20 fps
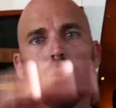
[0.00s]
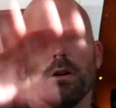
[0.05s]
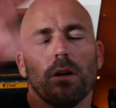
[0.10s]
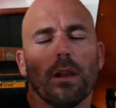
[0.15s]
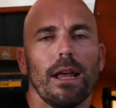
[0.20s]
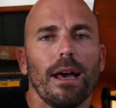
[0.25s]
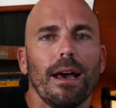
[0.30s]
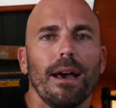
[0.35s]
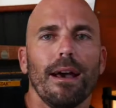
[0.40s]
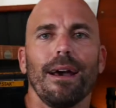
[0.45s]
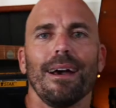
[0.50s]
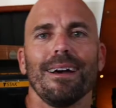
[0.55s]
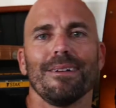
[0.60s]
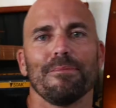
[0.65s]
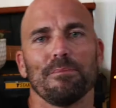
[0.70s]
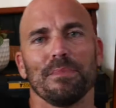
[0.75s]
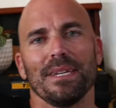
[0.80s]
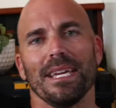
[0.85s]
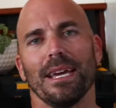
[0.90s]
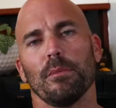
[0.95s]
Hola,
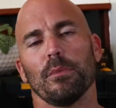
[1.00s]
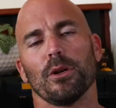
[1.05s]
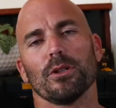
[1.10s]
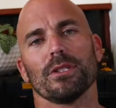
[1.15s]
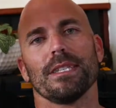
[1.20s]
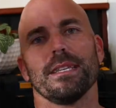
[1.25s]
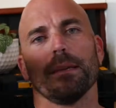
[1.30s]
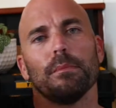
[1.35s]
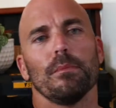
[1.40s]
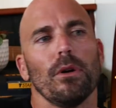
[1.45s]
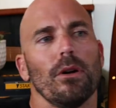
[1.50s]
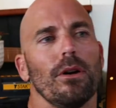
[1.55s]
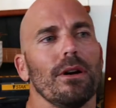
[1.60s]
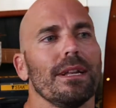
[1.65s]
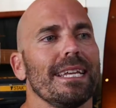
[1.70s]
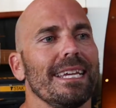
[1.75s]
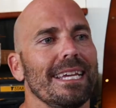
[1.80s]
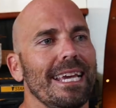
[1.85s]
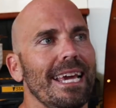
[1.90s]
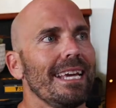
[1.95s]
me llamo
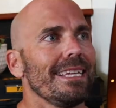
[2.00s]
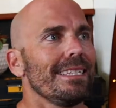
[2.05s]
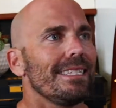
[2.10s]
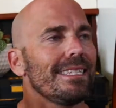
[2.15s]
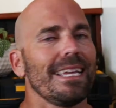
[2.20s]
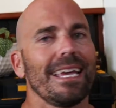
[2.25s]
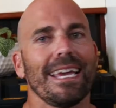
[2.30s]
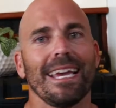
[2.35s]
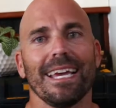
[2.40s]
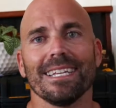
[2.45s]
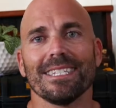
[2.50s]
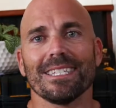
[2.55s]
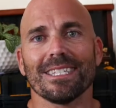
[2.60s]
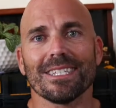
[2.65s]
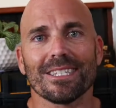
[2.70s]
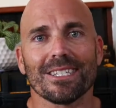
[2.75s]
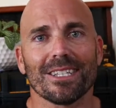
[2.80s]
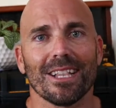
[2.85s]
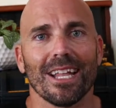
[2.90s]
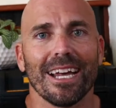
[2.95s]
Tymon y este es
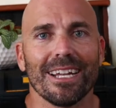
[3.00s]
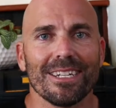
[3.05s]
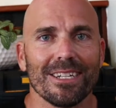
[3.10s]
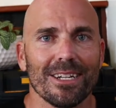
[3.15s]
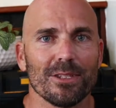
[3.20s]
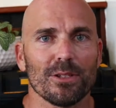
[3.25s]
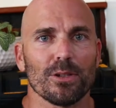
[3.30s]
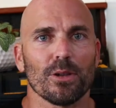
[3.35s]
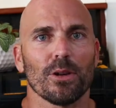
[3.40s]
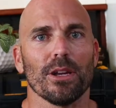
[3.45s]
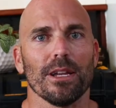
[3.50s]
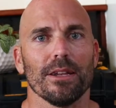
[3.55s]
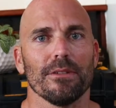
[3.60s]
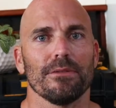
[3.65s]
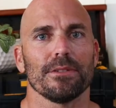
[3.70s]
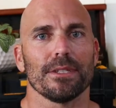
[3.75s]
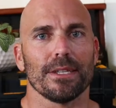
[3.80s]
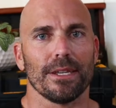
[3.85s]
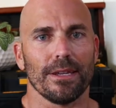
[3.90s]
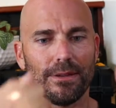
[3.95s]
Slight
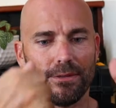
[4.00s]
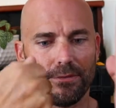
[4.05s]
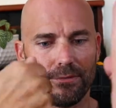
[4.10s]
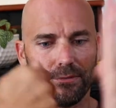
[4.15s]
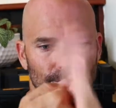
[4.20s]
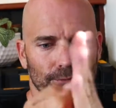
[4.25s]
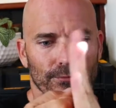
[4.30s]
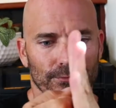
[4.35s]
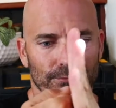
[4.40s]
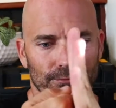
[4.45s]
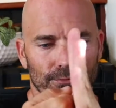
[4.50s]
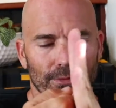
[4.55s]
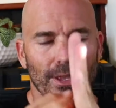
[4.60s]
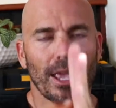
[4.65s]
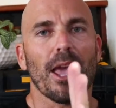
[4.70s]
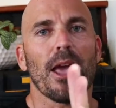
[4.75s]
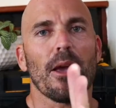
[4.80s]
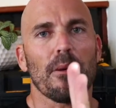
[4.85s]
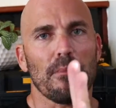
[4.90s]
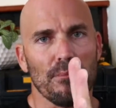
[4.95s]
Adrift.
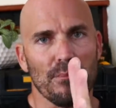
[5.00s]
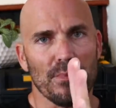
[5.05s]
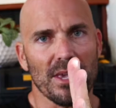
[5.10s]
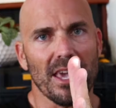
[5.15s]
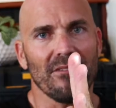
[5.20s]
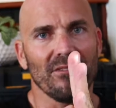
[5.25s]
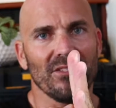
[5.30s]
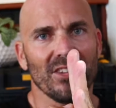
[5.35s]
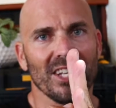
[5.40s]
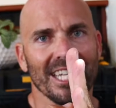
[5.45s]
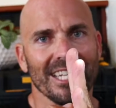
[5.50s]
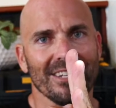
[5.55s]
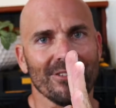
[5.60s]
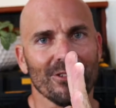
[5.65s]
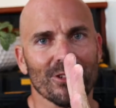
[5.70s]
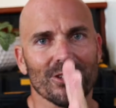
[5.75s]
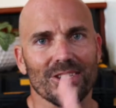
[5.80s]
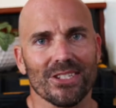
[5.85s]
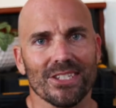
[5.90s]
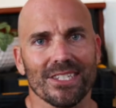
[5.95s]

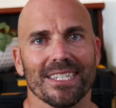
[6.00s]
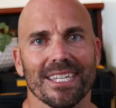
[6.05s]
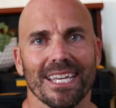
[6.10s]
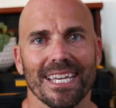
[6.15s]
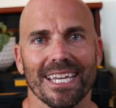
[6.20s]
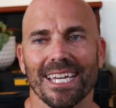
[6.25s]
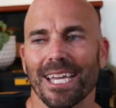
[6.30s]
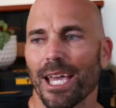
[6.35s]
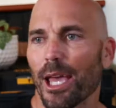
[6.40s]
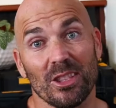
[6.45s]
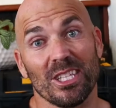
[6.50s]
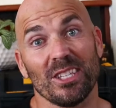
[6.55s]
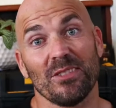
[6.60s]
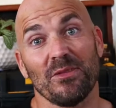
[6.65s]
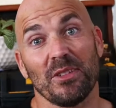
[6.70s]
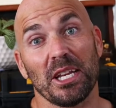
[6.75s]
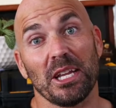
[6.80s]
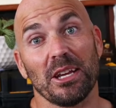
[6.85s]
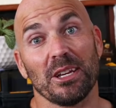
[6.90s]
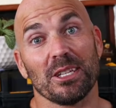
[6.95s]
Bienvenidos. This
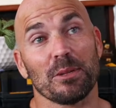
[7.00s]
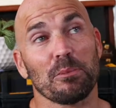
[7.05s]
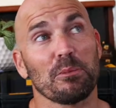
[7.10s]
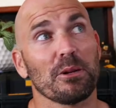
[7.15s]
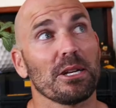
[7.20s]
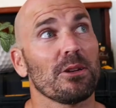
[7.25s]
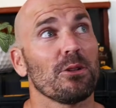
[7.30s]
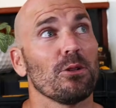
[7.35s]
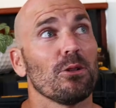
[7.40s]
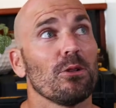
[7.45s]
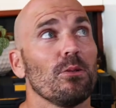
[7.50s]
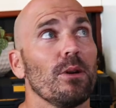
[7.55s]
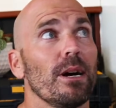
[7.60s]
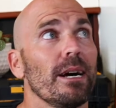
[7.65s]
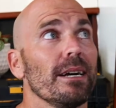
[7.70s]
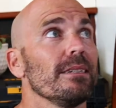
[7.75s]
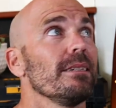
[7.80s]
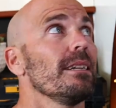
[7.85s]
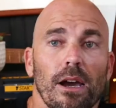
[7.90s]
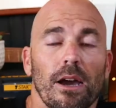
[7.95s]
video is a pretty cool
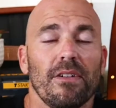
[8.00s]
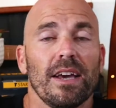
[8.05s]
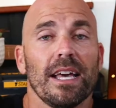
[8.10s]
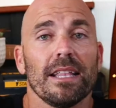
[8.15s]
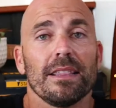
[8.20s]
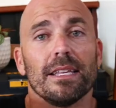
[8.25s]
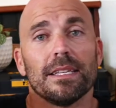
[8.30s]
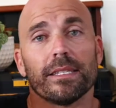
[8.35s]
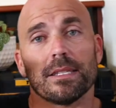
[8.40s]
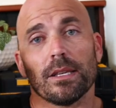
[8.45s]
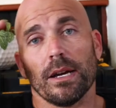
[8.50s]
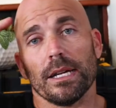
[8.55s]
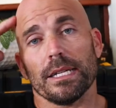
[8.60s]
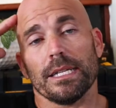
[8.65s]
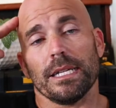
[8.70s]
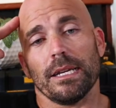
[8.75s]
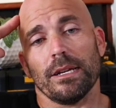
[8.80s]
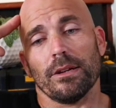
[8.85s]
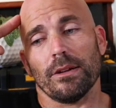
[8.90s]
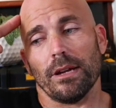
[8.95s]
one. I've had this
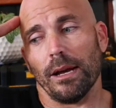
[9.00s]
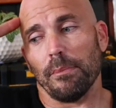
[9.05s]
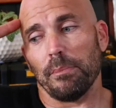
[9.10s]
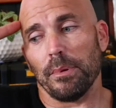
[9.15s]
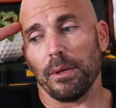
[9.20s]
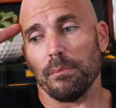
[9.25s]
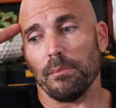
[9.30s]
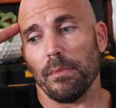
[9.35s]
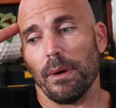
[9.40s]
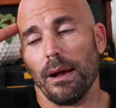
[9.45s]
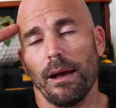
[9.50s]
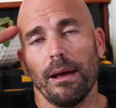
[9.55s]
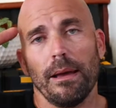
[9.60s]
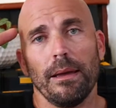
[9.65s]
idea up in my